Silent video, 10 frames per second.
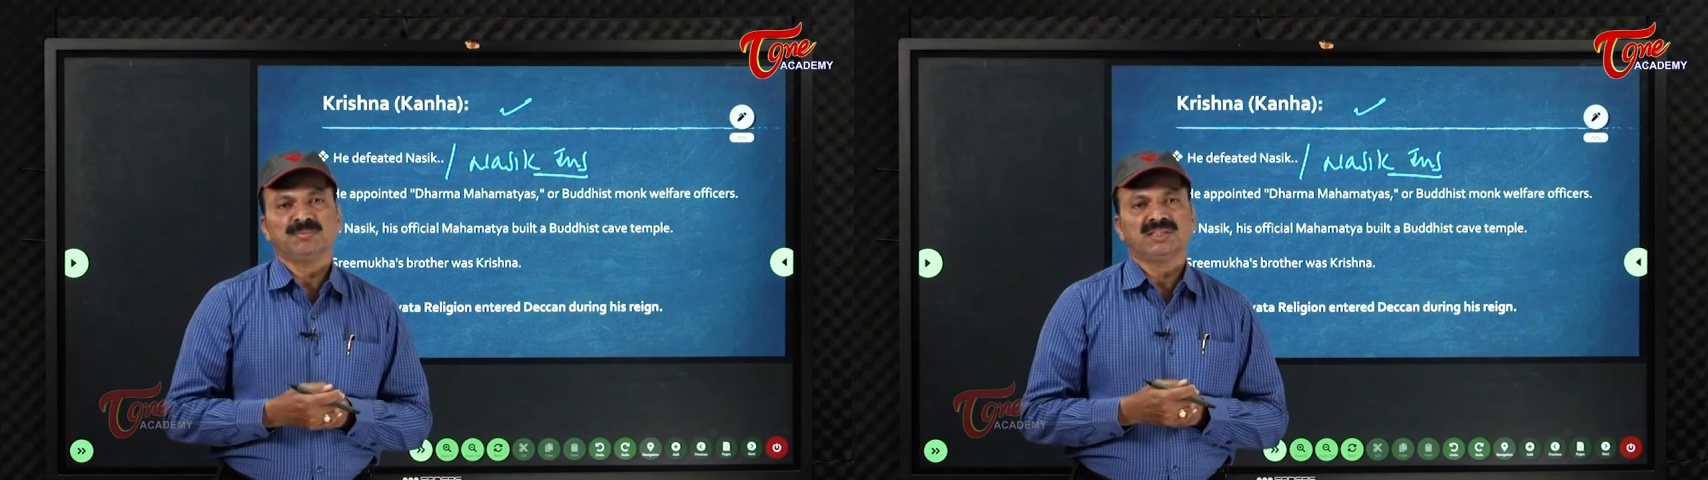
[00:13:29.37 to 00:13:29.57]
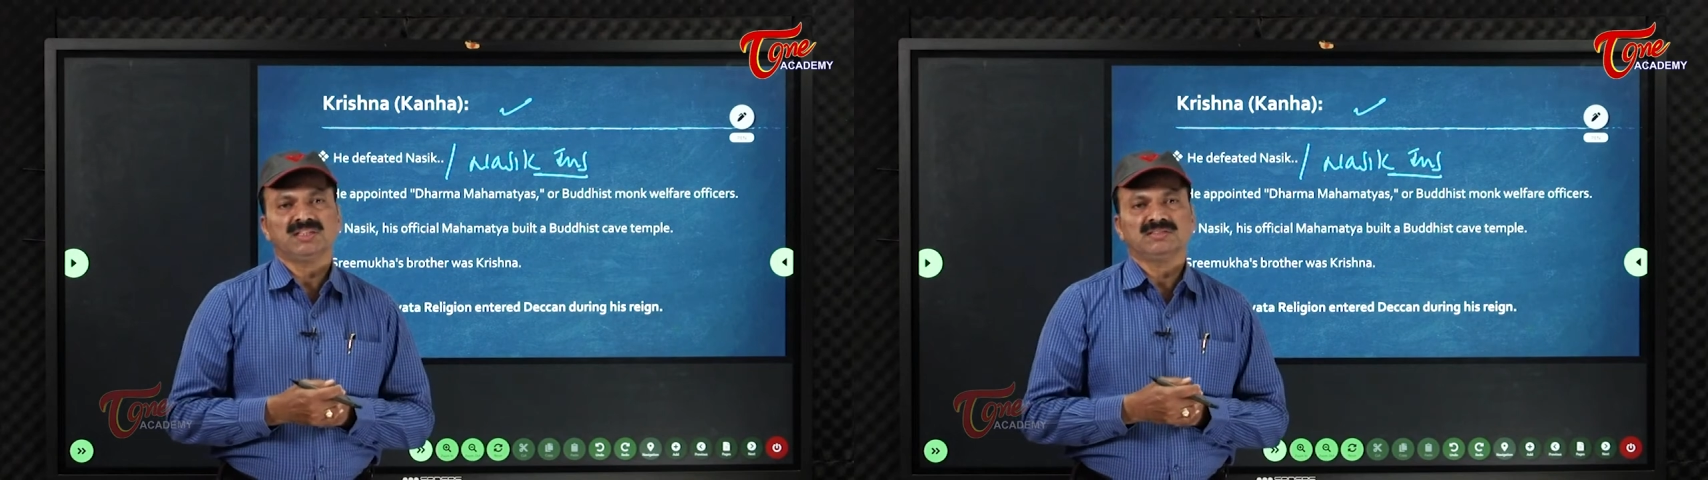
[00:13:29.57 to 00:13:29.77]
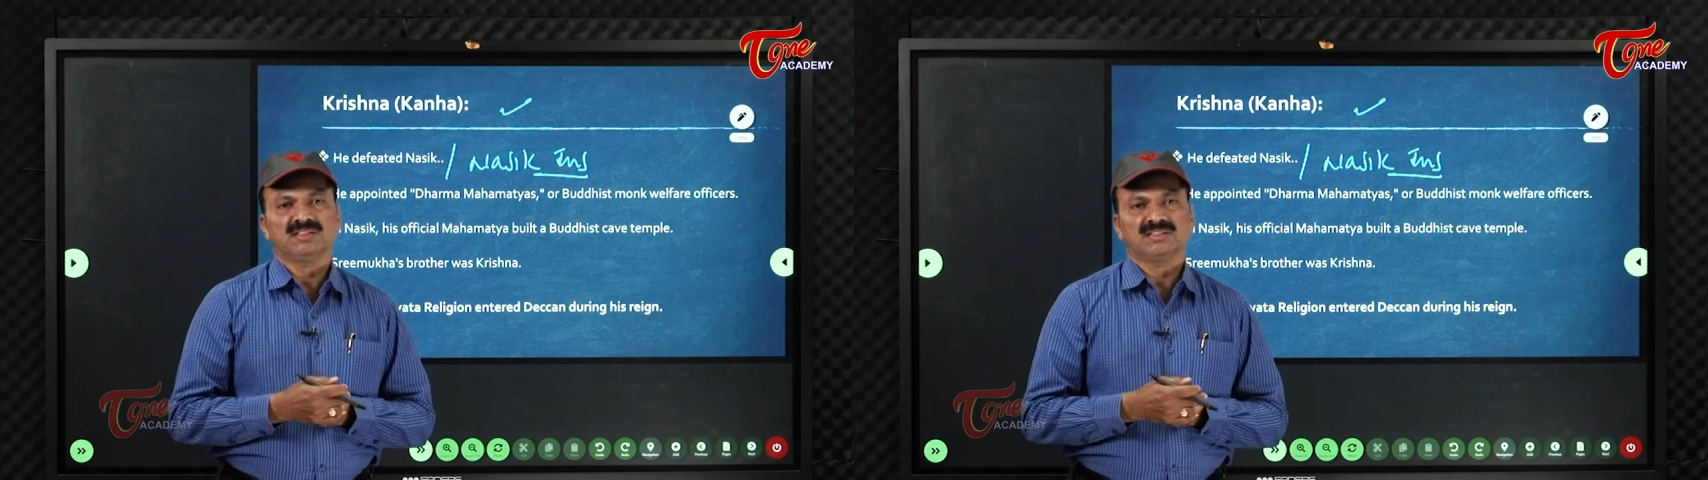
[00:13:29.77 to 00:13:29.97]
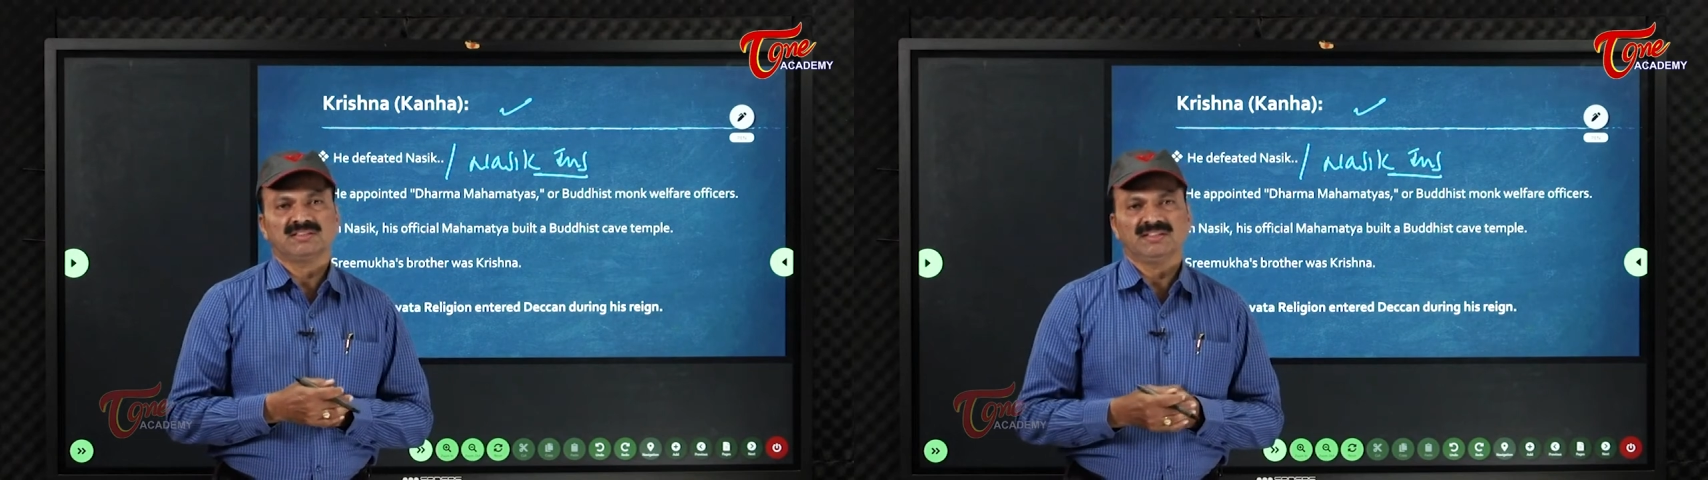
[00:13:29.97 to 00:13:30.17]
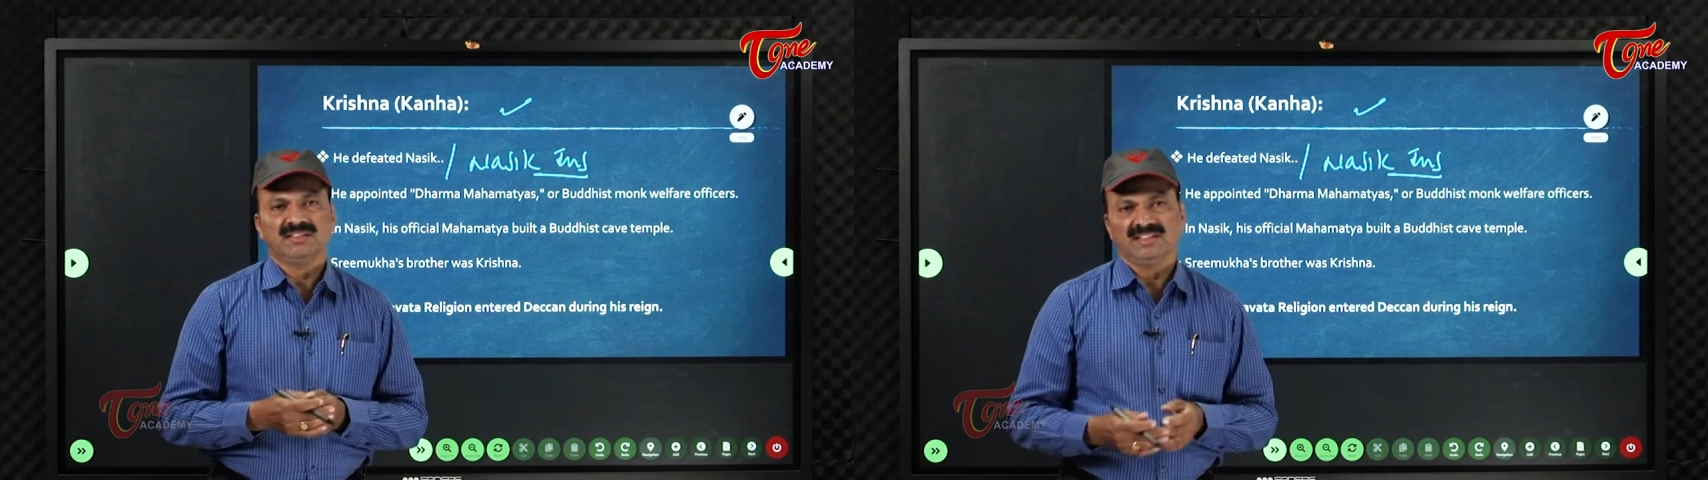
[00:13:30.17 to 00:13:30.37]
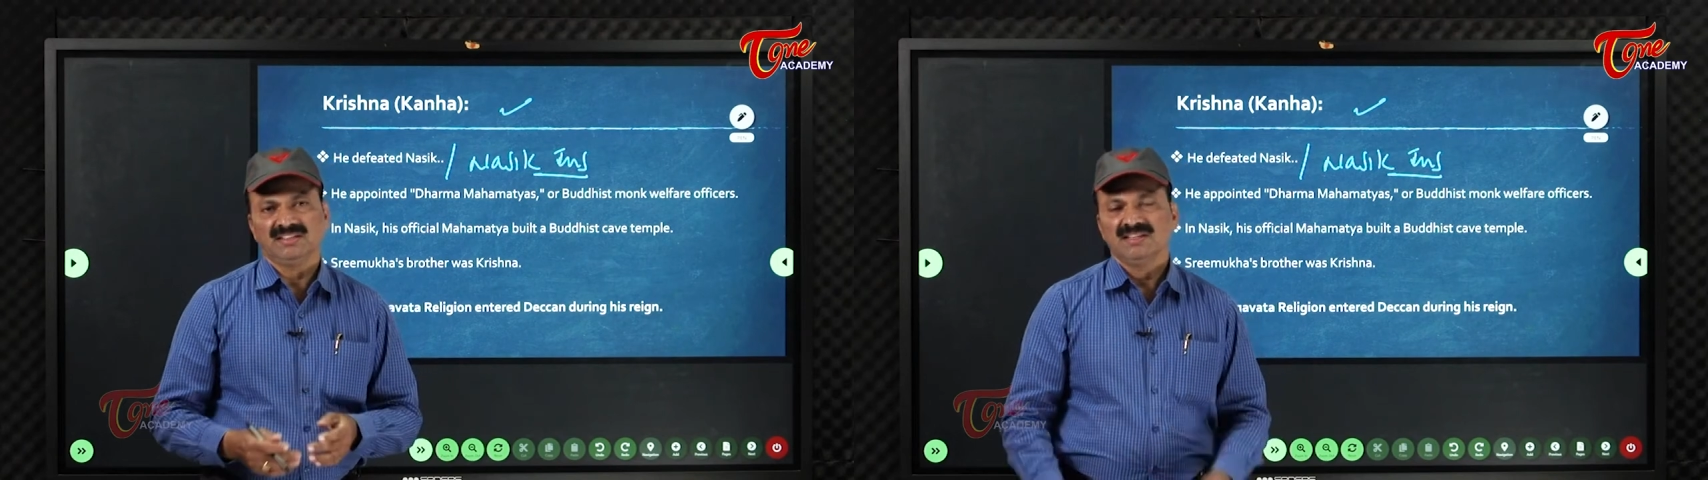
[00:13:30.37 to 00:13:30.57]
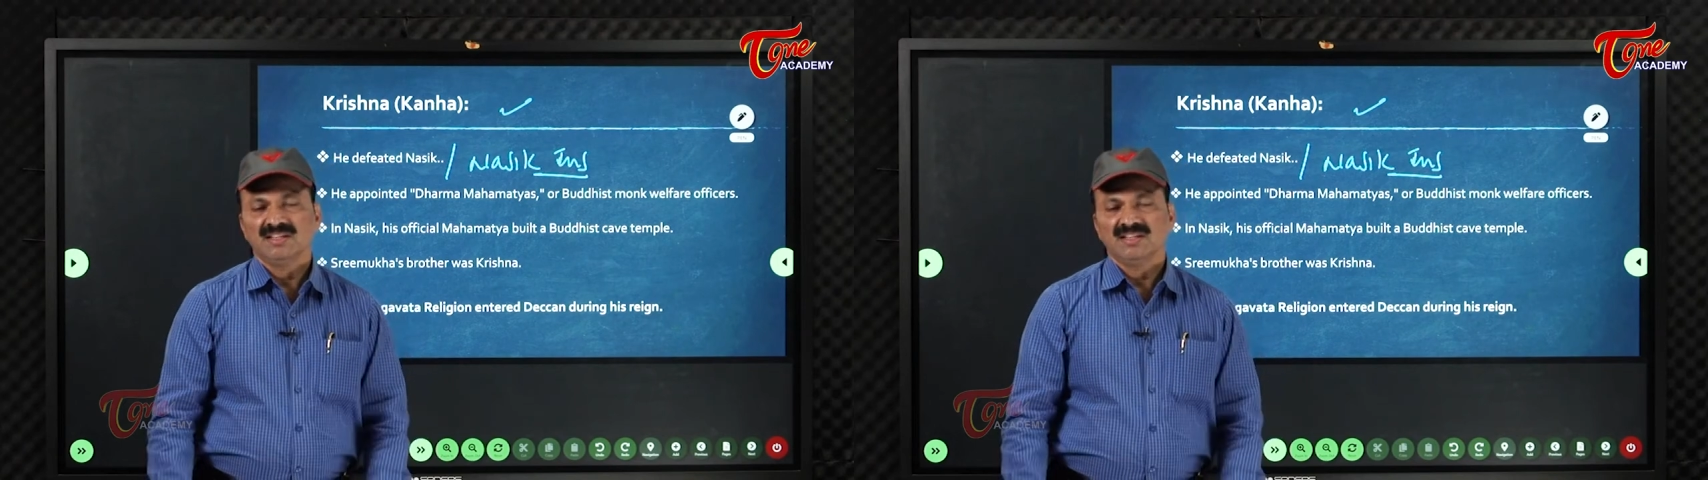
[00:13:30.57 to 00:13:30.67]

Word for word: Putra Shatakarni.